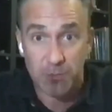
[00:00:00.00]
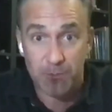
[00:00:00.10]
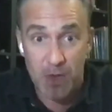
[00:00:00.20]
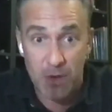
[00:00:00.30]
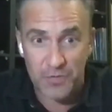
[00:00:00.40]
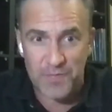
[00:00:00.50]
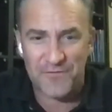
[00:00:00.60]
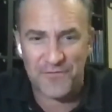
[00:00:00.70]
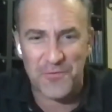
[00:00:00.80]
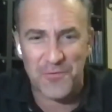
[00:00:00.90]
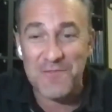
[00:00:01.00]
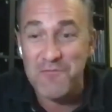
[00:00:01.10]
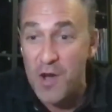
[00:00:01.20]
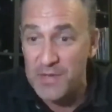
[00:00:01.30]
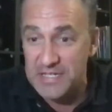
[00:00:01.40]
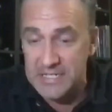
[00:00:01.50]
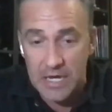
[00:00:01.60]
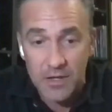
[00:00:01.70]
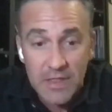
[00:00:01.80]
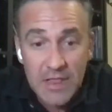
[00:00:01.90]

So bear with me for one moment here.